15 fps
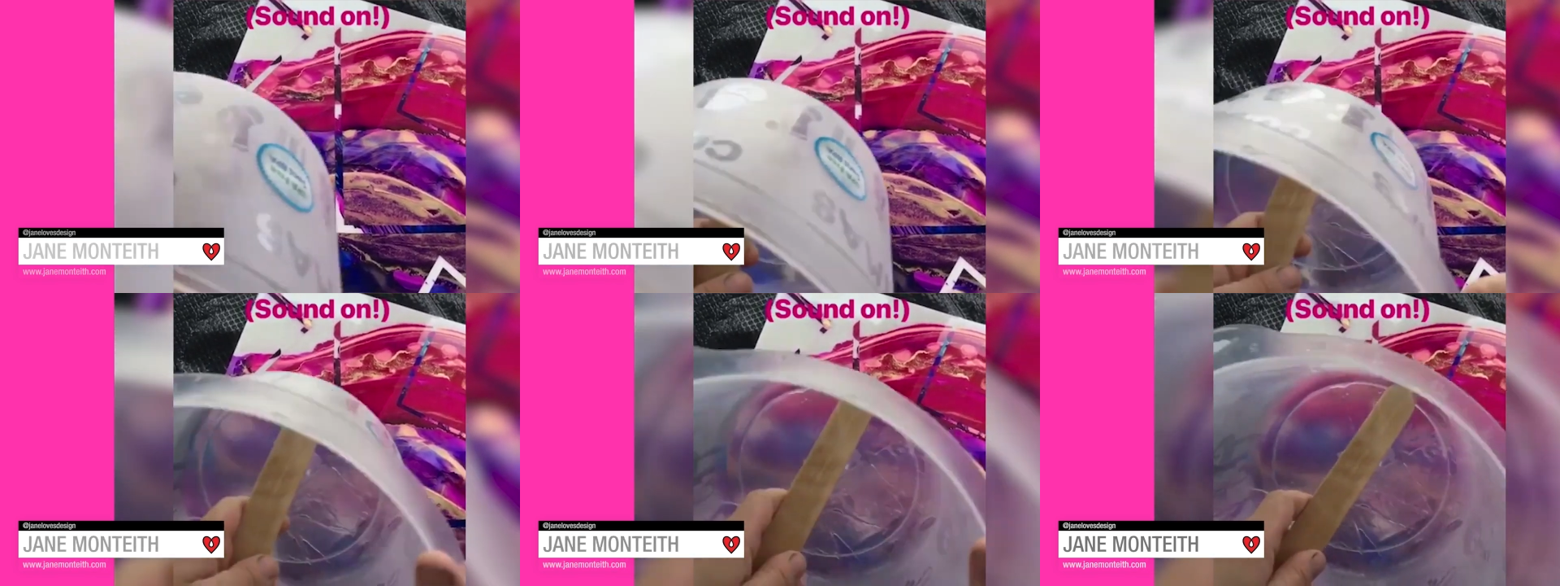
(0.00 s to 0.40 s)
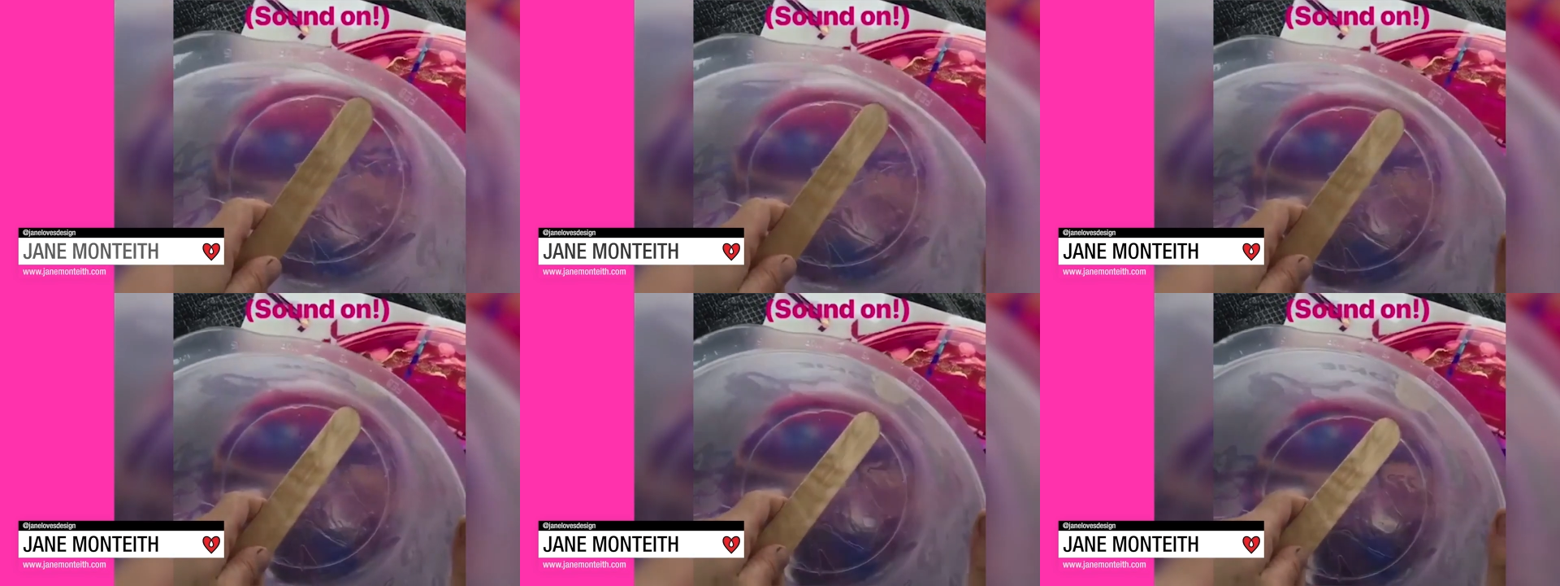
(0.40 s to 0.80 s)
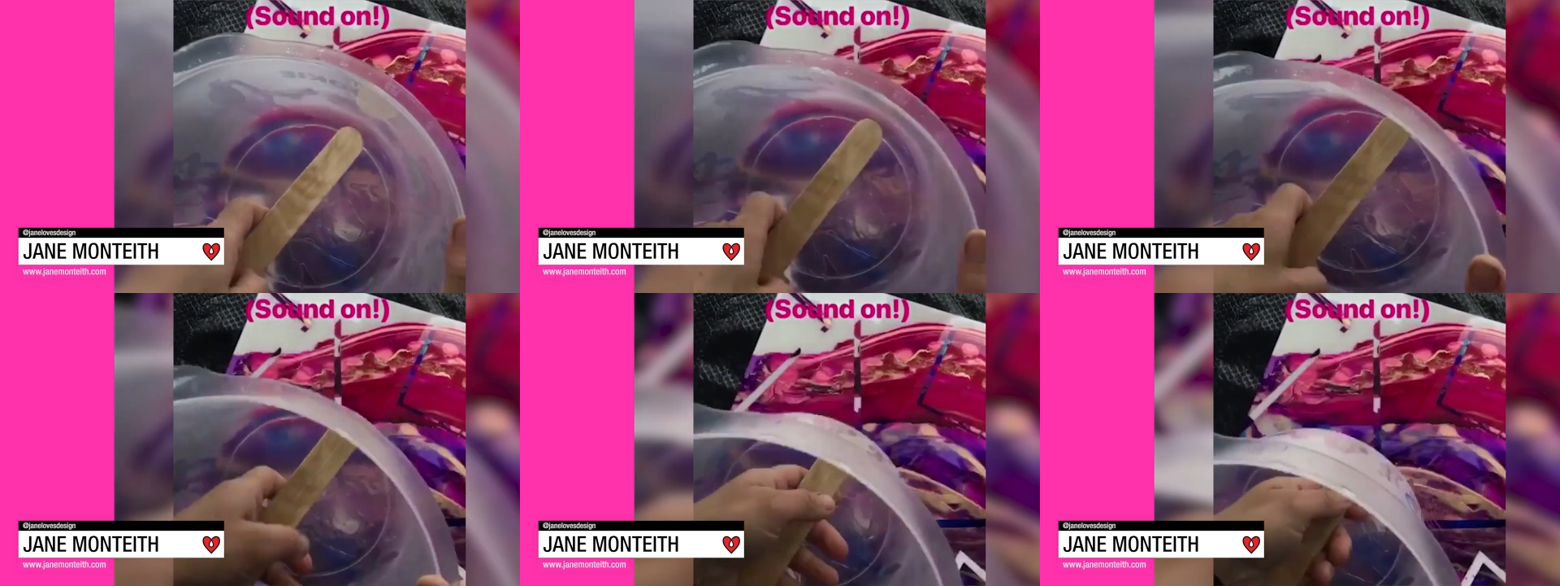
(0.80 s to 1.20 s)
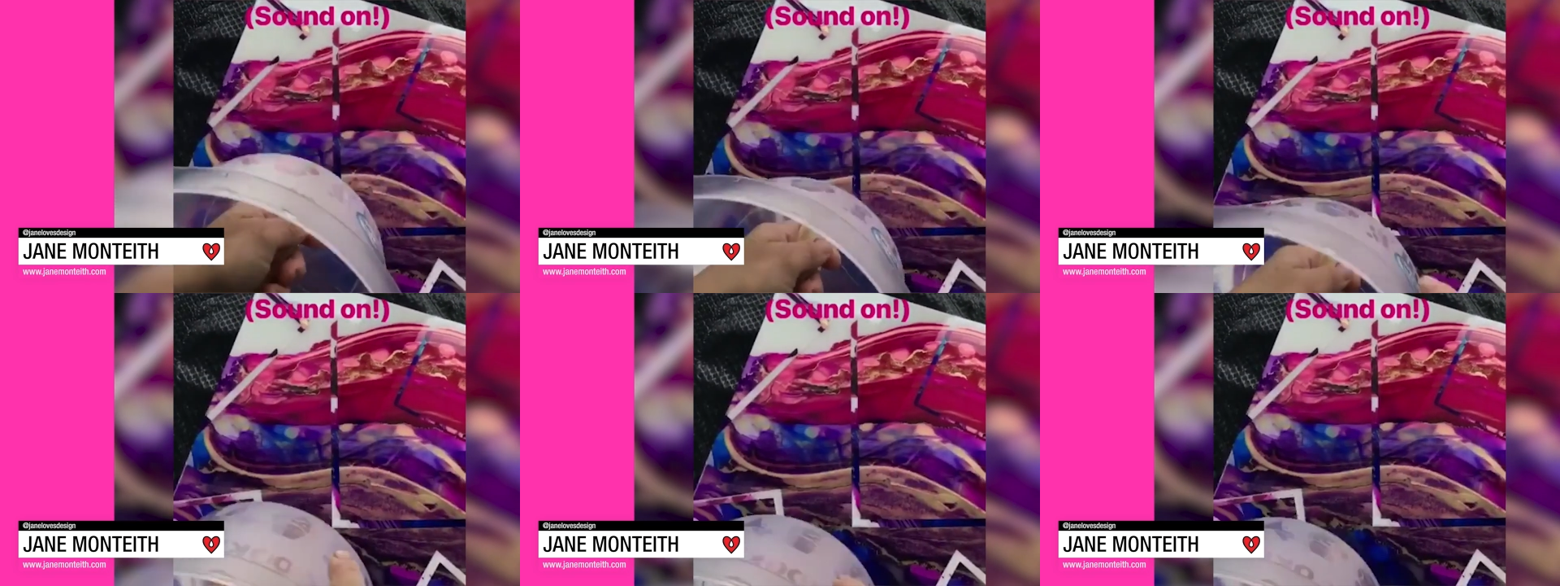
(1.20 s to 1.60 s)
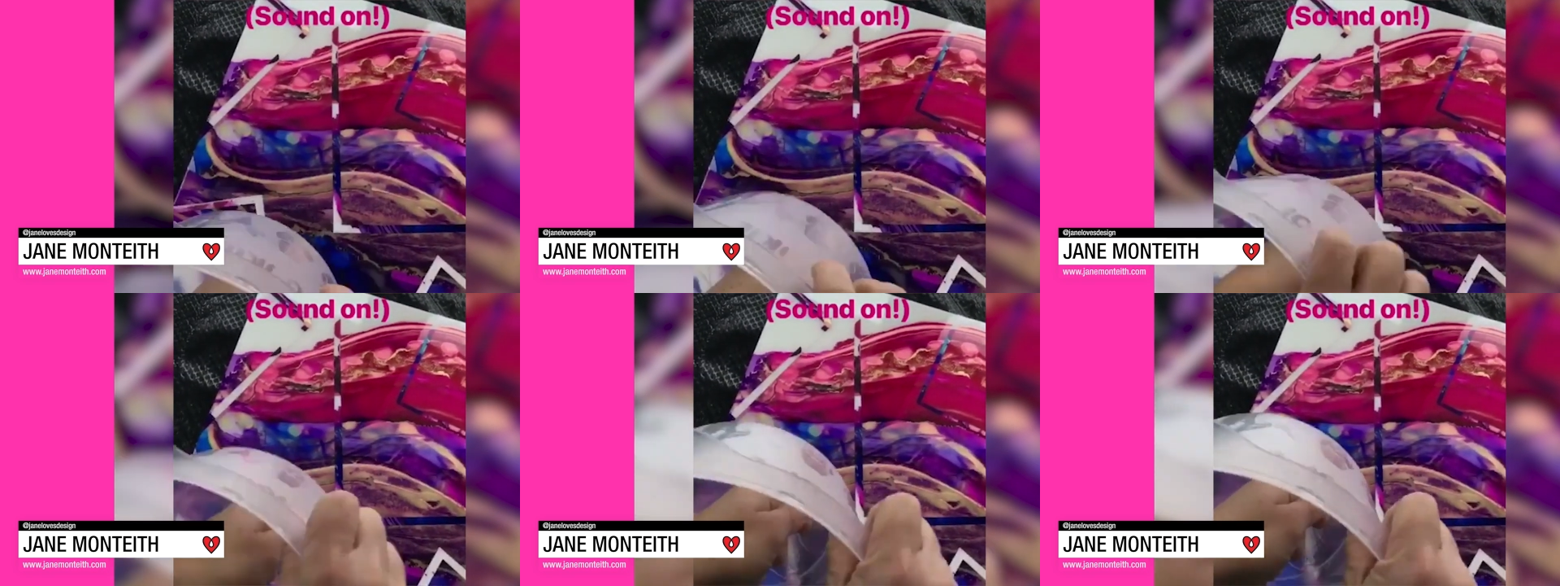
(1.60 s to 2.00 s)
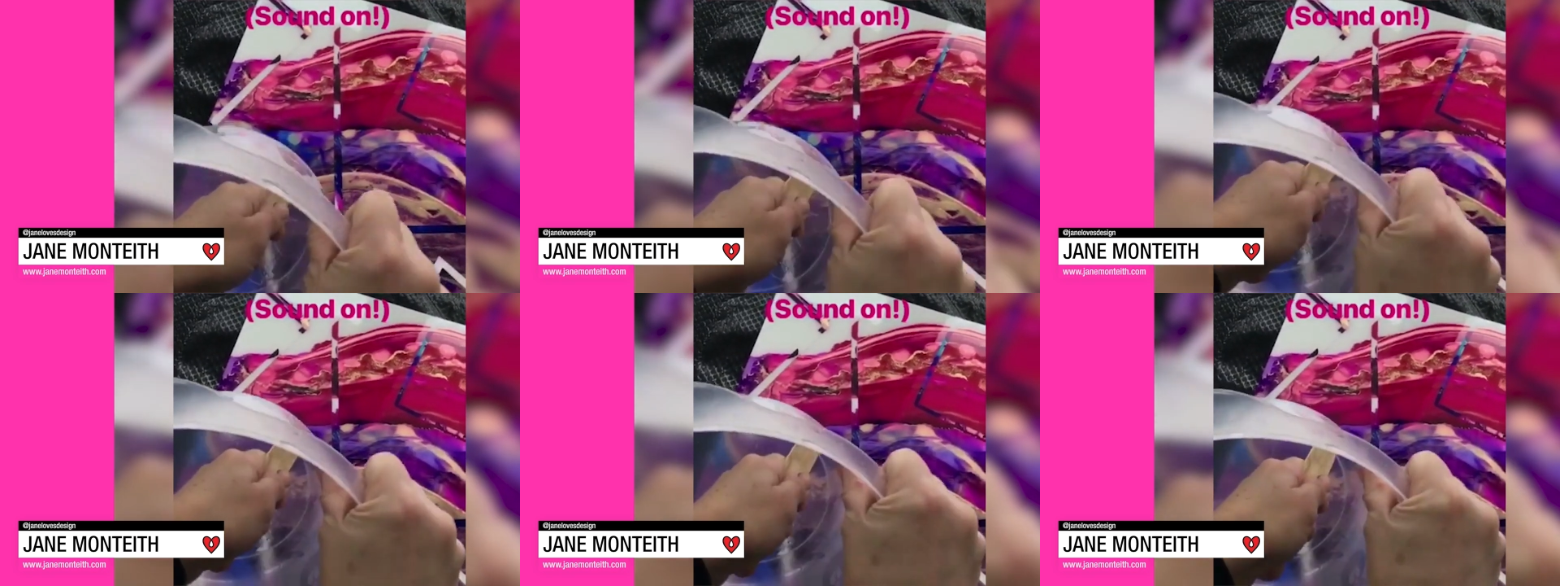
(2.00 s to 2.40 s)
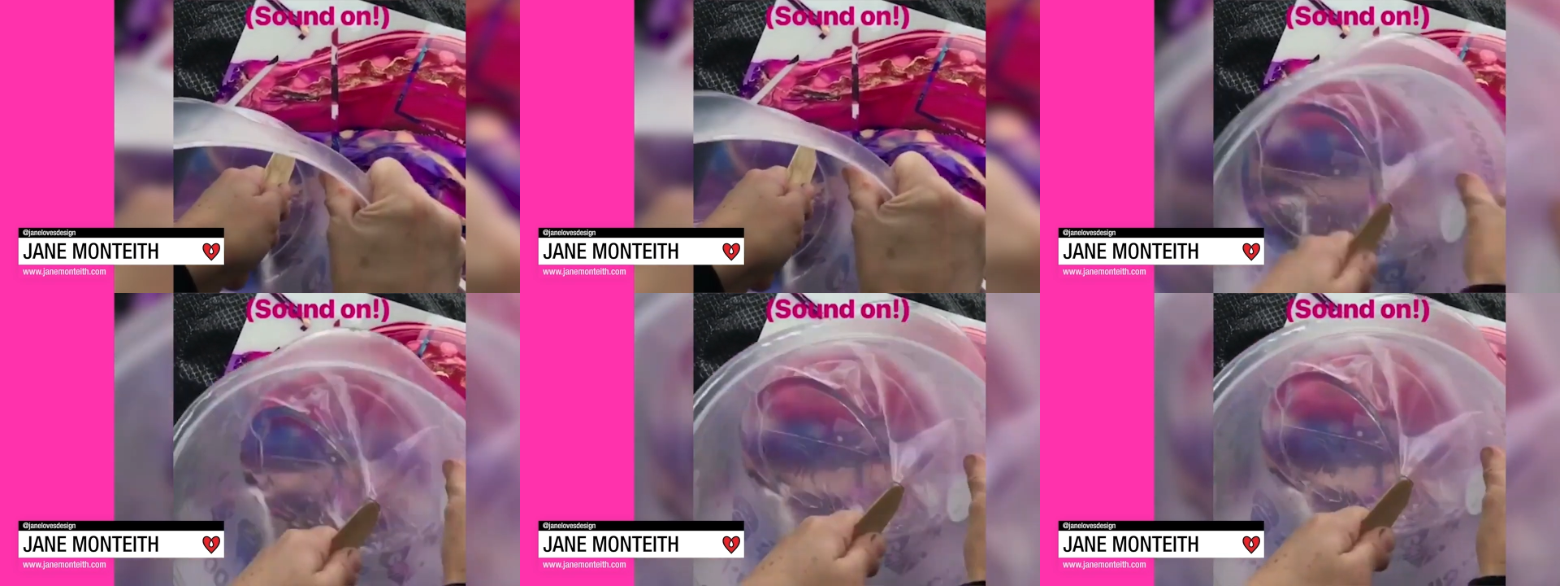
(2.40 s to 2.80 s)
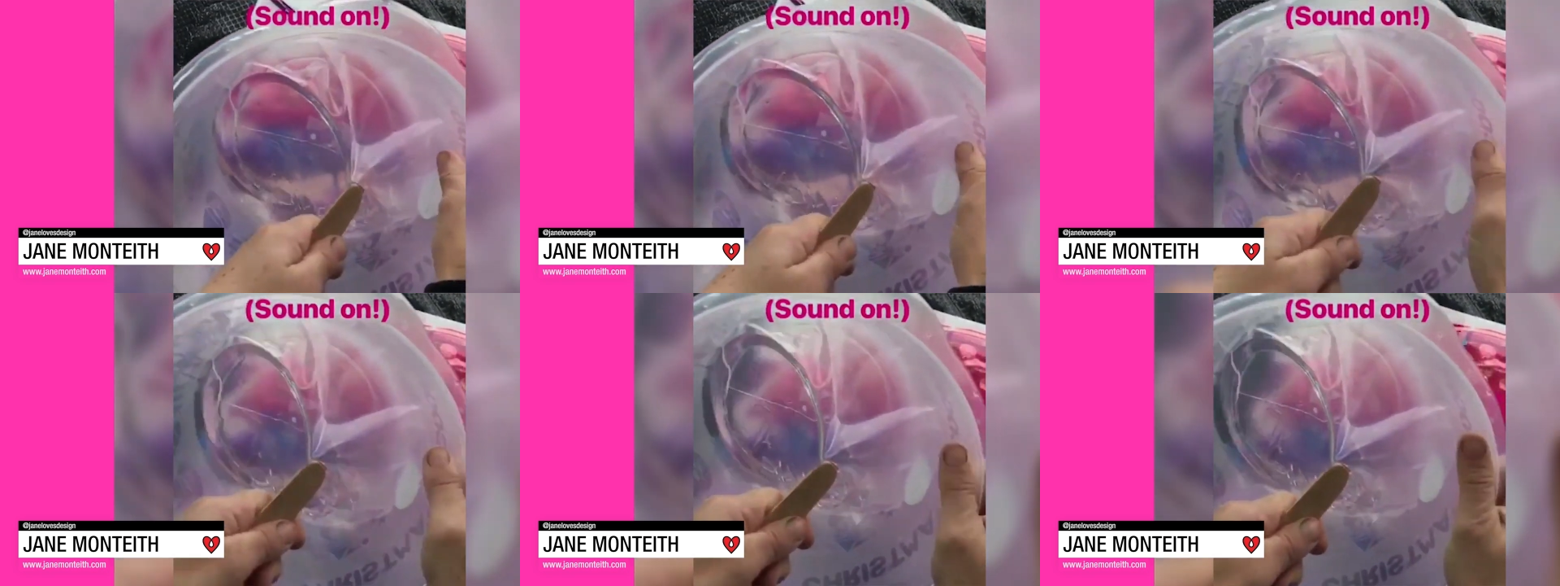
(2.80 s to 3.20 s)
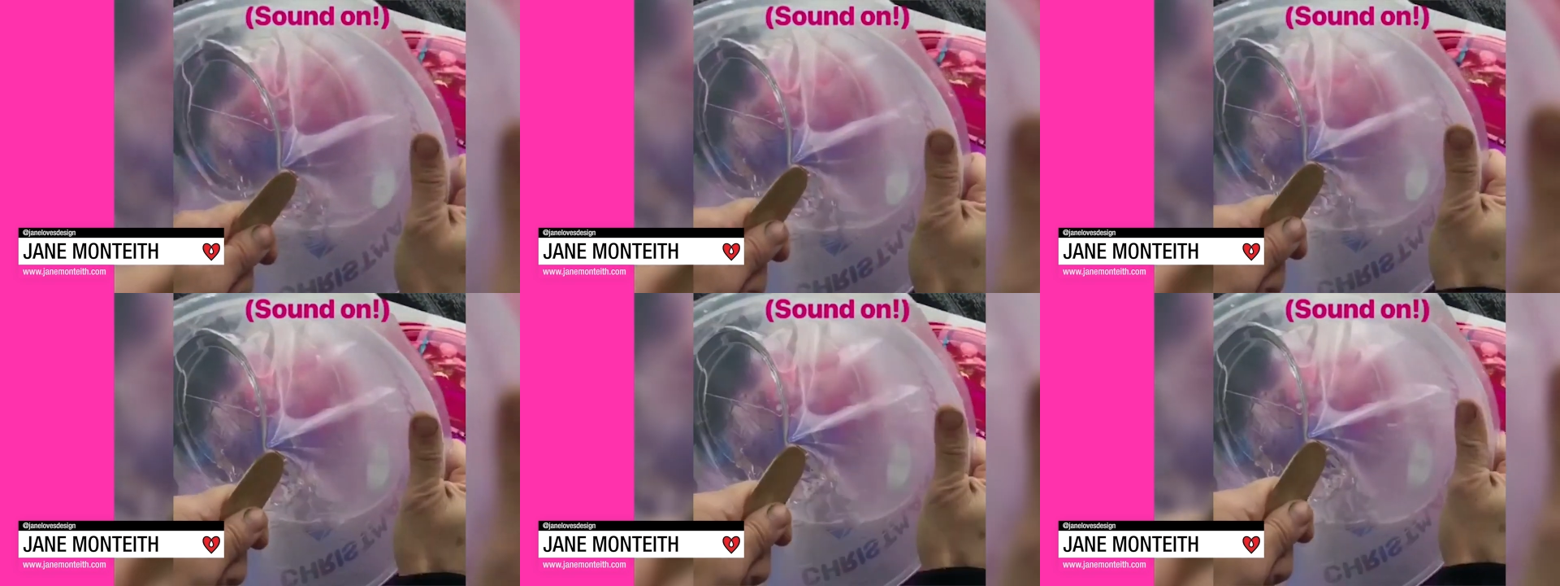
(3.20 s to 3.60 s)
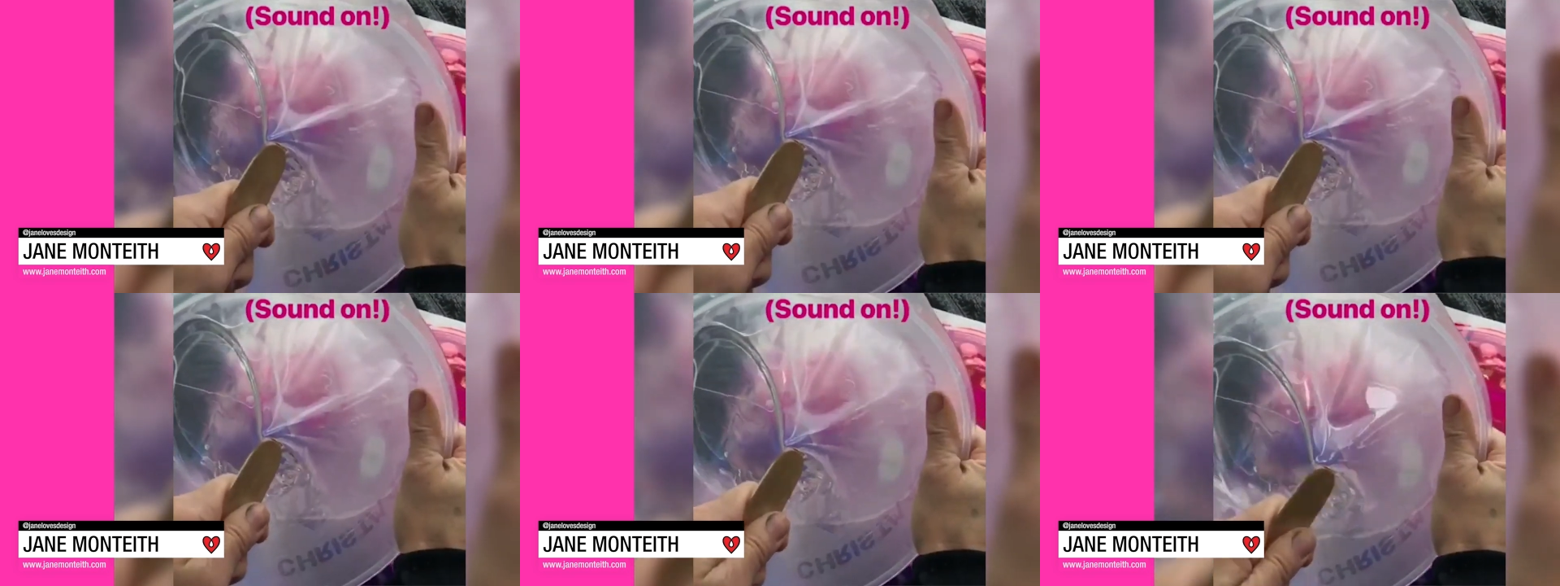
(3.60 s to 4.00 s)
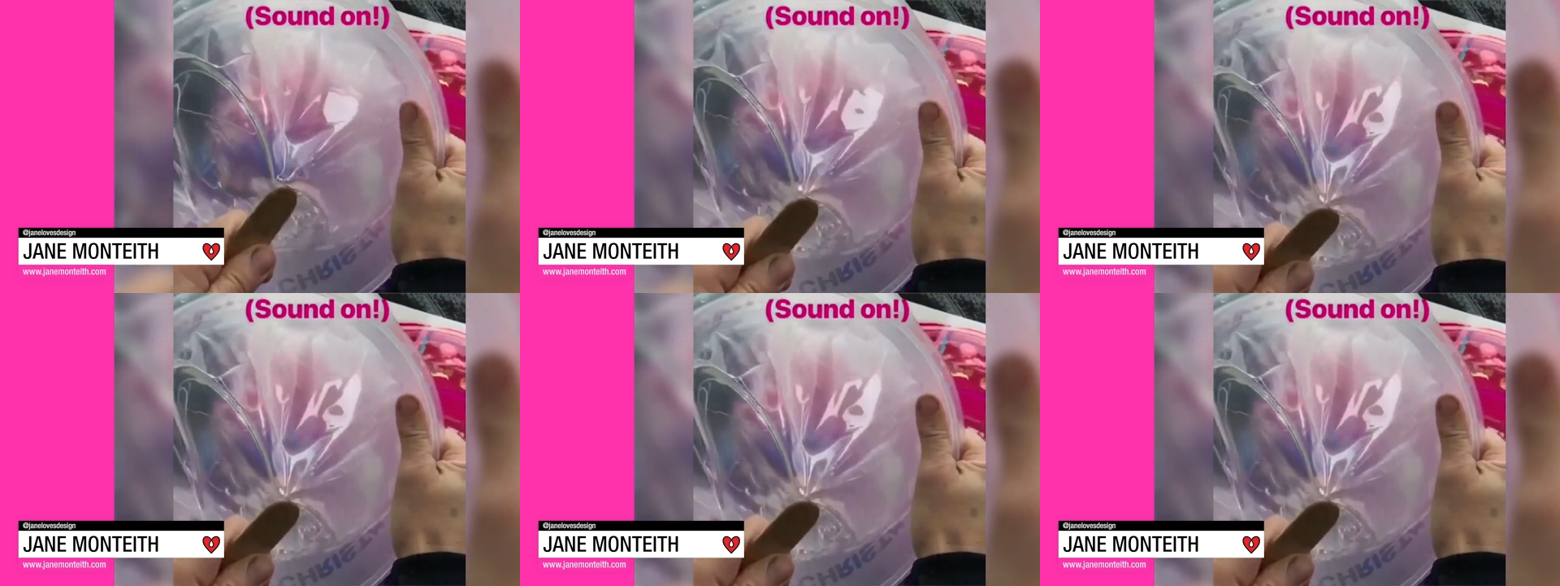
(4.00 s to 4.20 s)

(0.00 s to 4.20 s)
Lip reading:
Nobody's mouth can be seen.